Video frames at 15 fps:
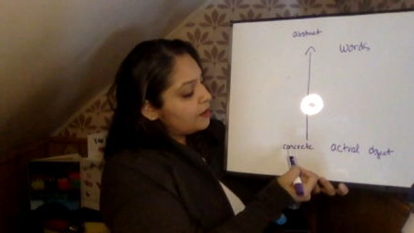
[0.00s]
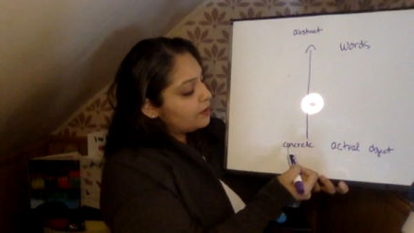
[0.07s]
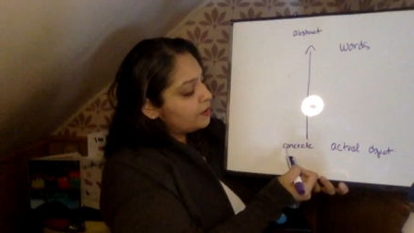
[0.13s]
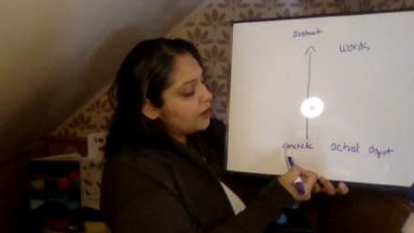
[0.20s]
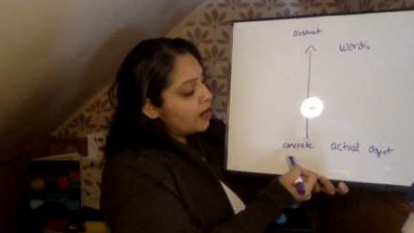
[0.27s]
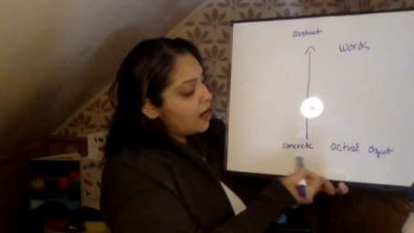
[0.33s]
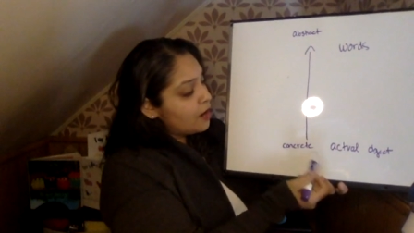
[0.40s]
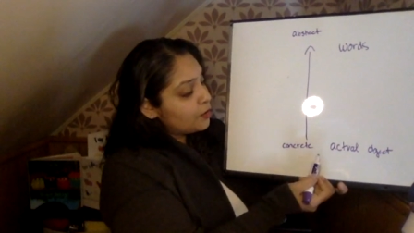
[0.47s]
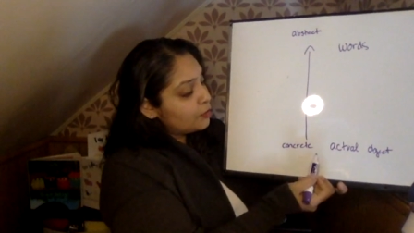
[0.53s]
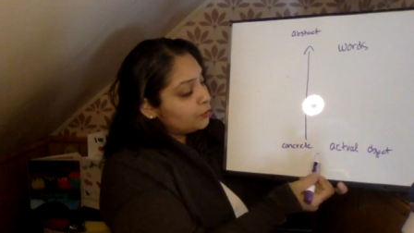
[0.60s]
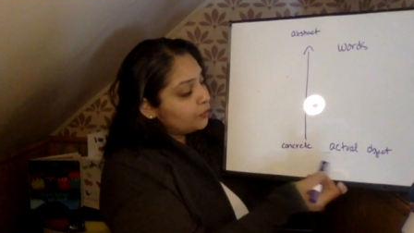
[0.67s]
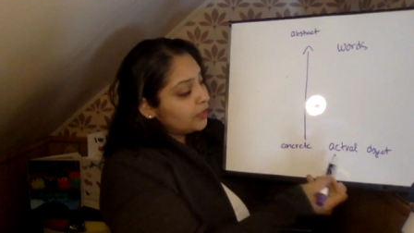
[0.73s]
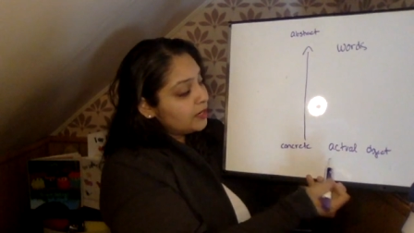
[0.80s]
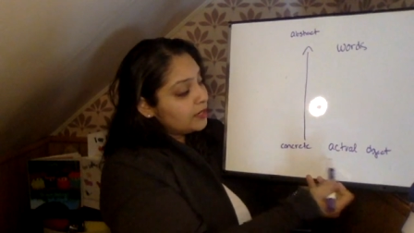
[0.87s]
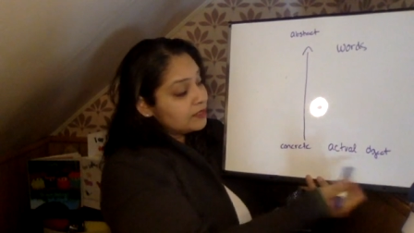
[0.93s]

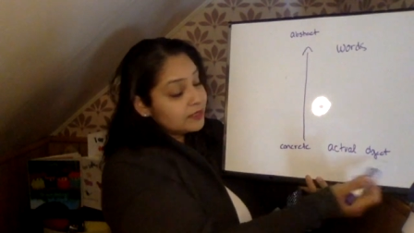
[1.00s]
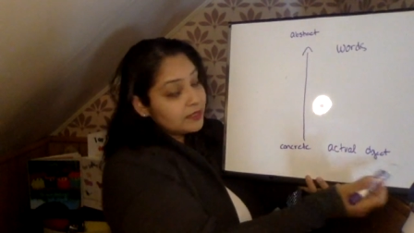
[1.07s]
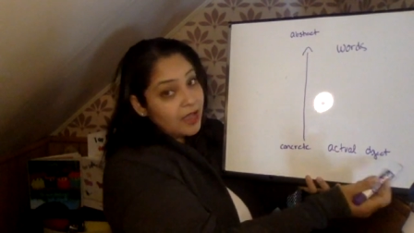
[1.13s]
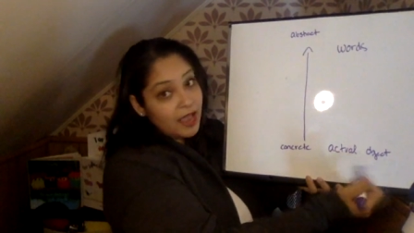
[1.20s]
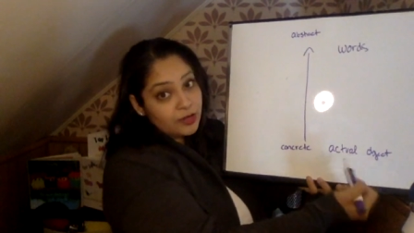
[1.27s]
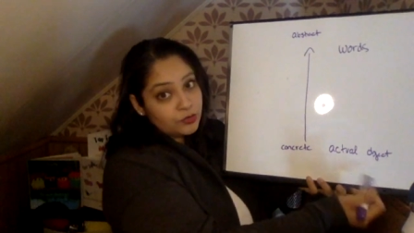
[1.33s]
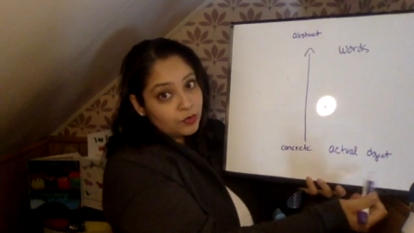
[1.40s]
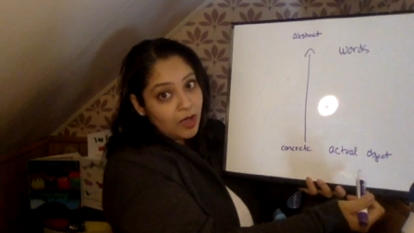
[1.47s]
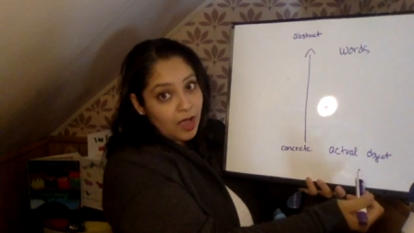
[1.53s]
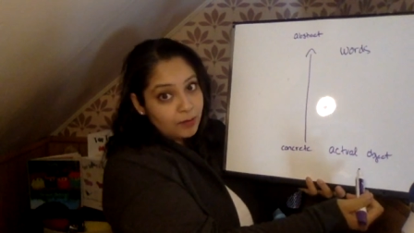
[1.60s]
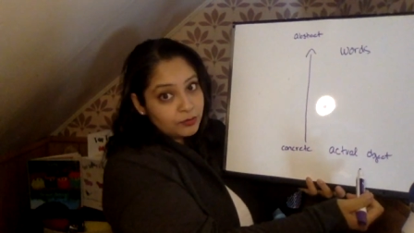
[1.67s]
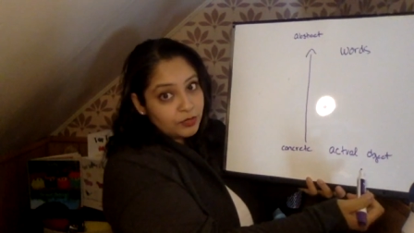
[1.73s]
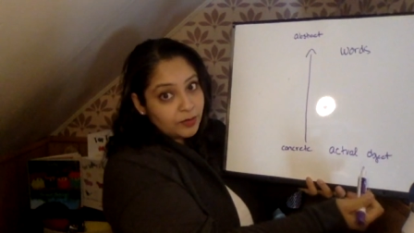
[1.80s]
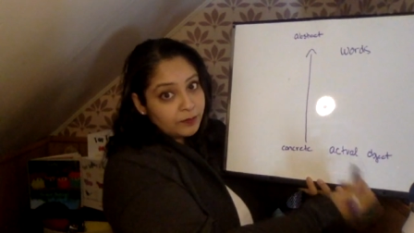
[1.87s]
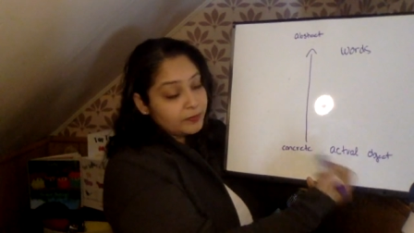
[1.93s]
Concrete is the actual
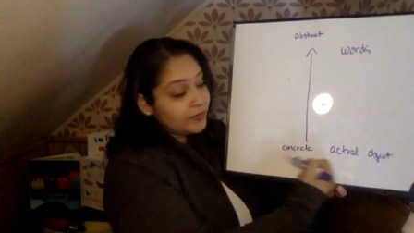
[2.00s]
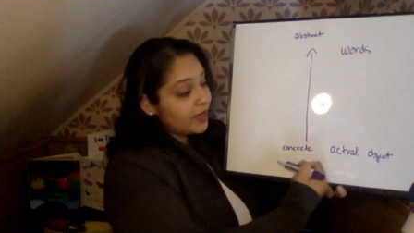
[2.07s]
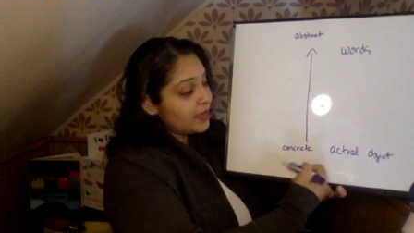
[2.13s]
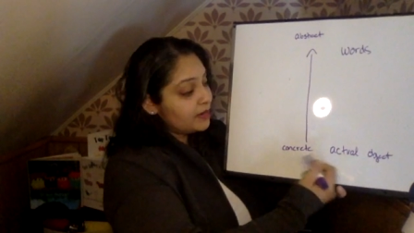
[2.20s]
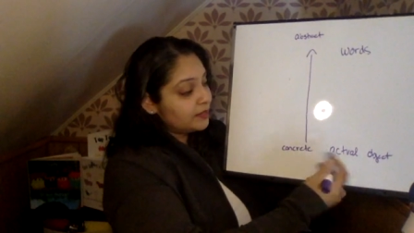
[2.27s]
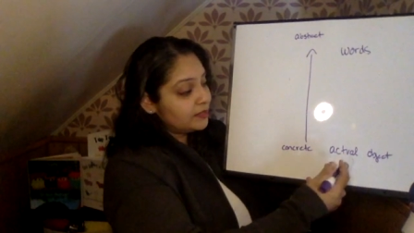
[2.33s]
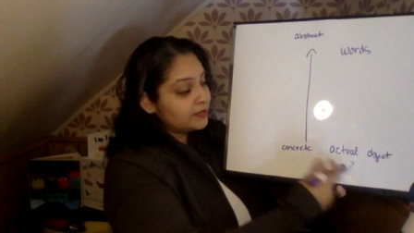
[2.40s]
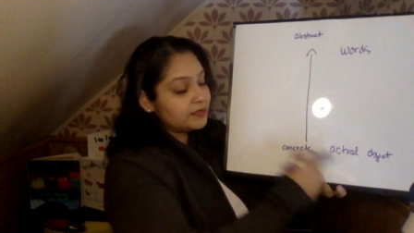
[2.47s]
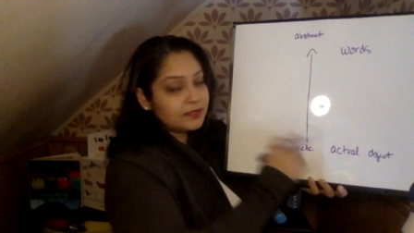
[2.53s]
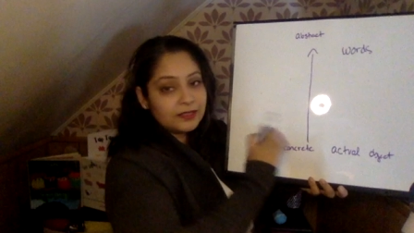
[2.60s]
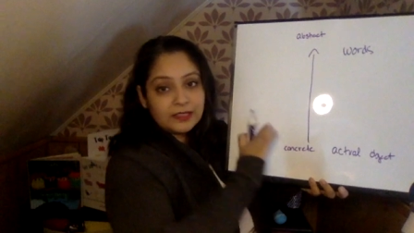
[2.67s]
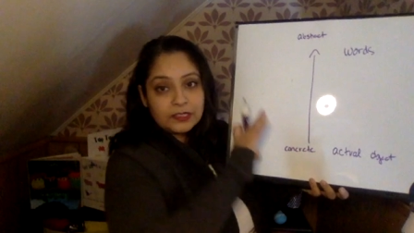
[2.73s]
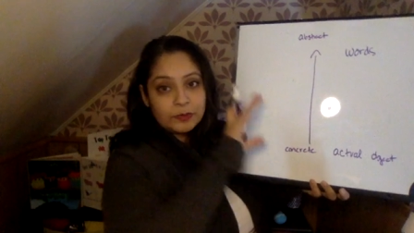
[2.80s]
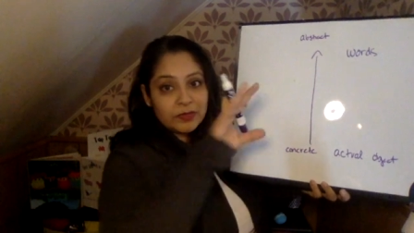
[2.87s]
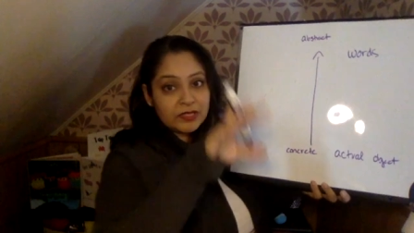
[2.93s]
object. That is a
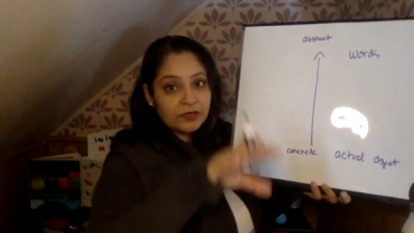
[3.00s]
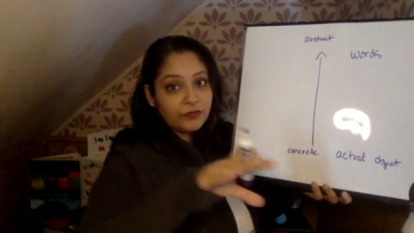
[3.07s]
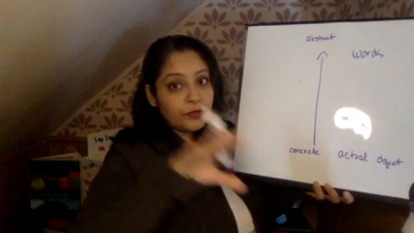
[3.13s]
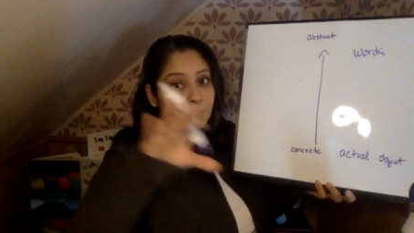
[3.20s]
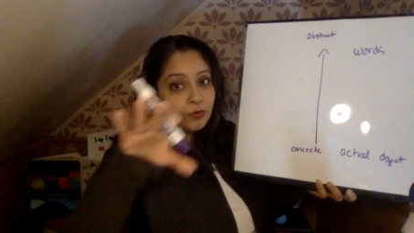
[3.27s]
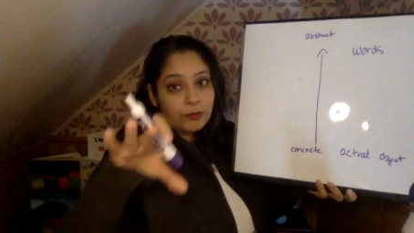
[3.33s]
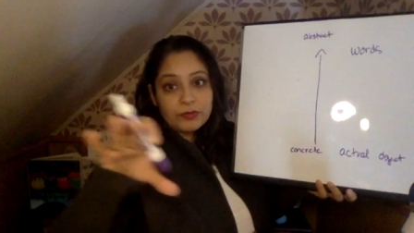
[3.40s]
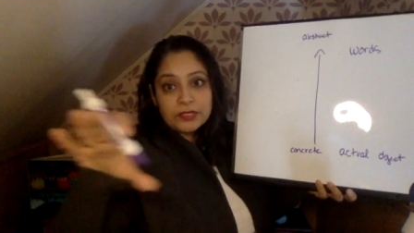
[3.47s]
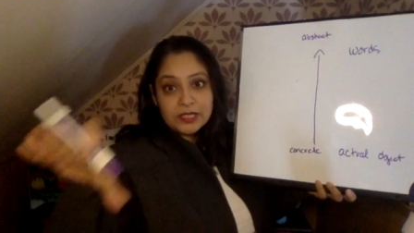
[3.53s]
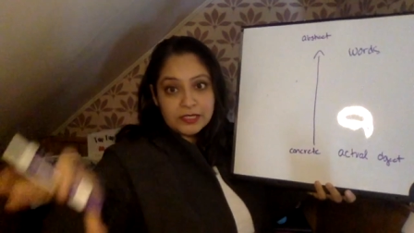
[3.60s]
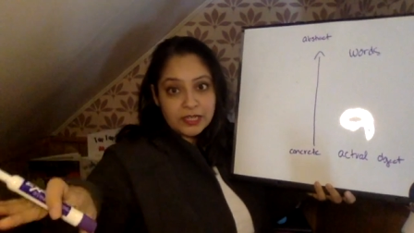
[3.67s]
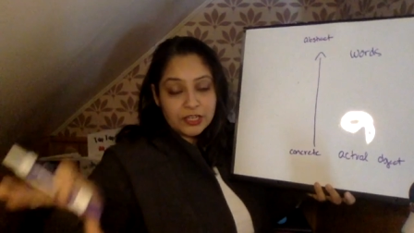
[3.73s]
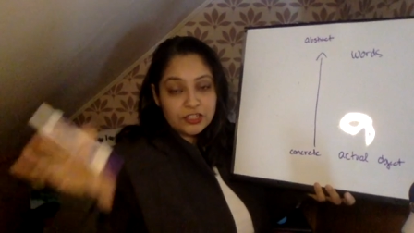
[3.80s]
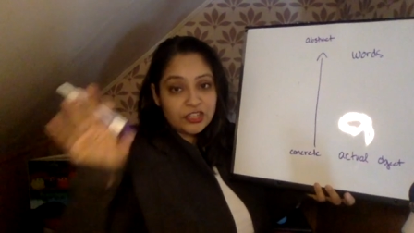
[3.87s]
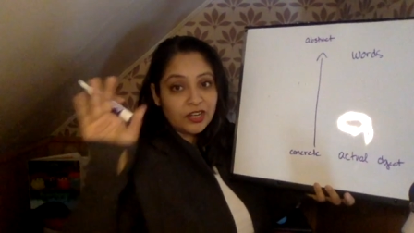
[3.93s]
specific
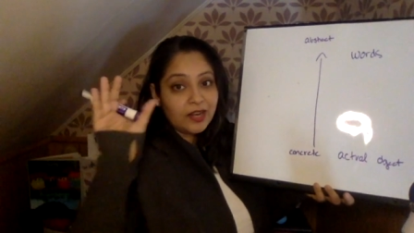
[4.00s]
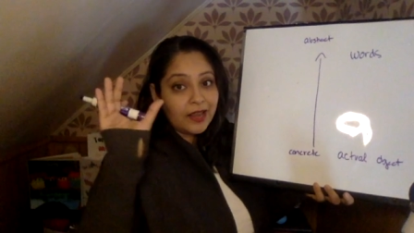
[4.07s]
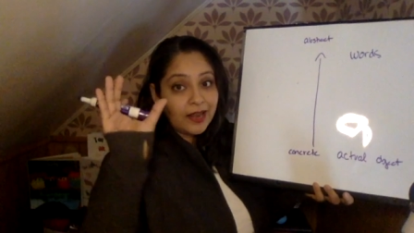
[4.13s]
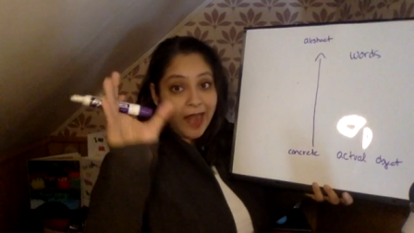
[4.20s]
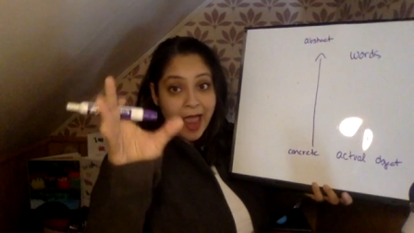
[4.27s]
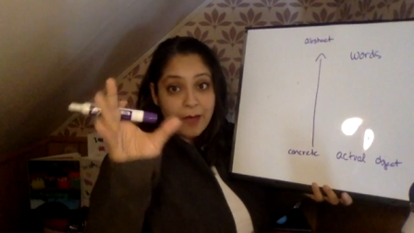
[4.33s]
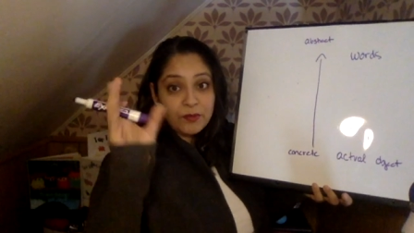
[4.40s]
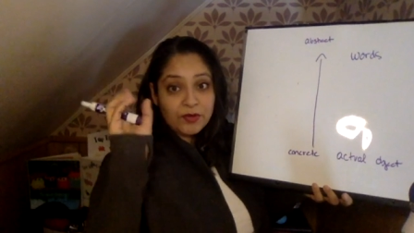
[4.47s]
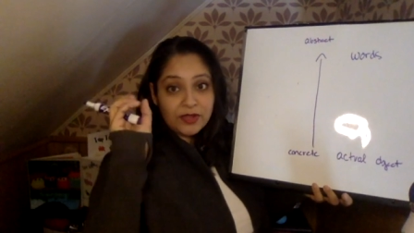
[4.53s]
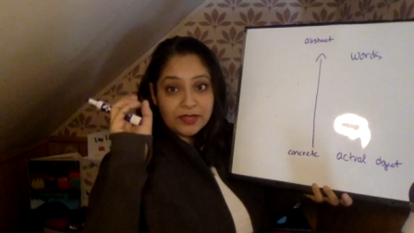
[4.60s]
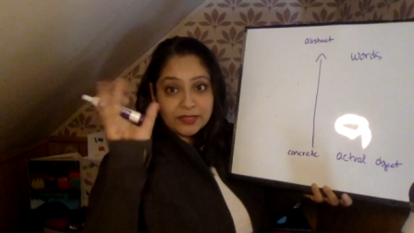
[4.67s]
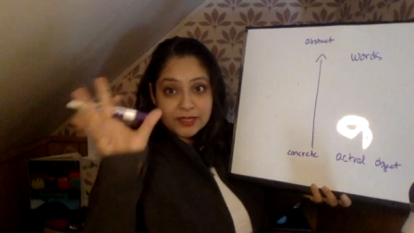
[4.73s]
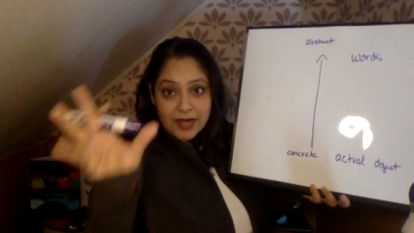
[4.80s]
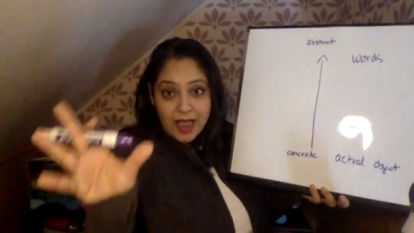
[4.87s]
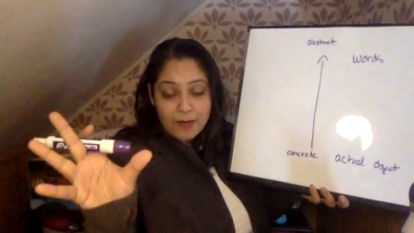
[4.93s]
representation. An apple is
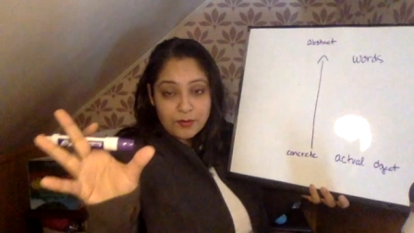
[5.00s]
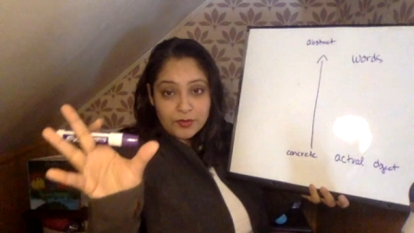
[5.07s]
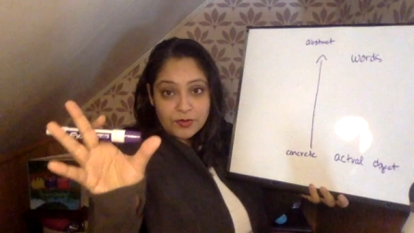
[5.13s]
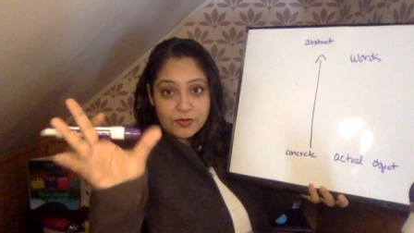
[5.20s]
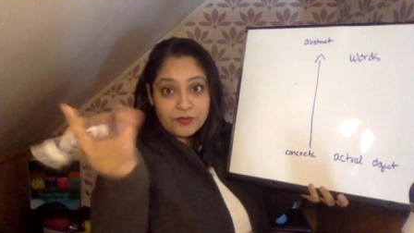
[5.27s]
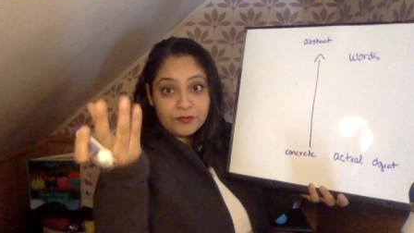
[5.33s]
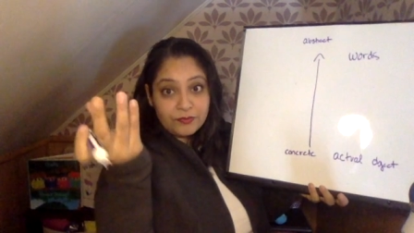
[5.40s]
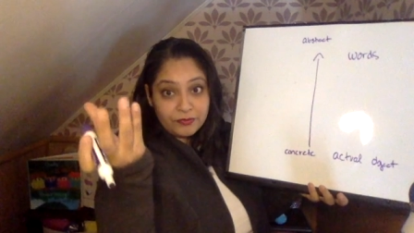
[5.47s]
an apple.